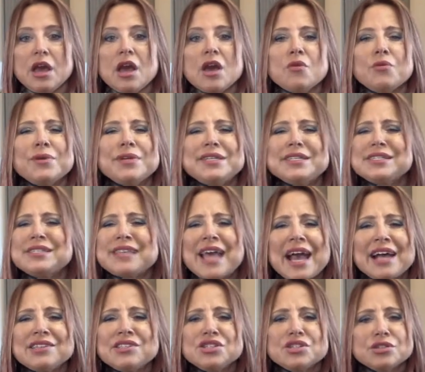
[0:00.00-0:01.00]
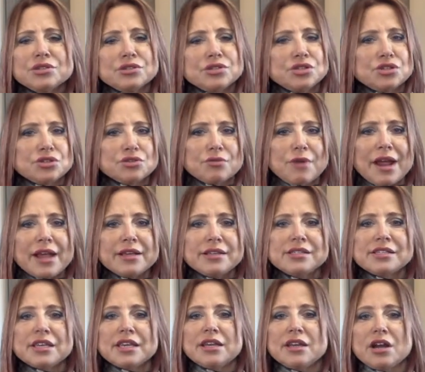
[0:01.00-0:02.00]
When disaster
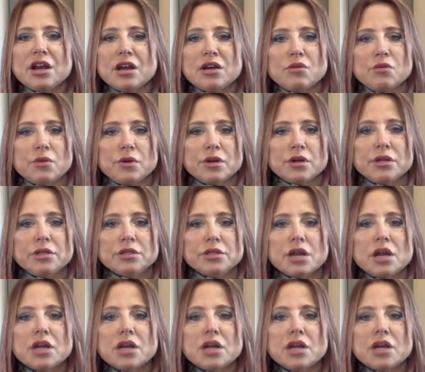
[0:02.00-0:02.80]
strikes in our world,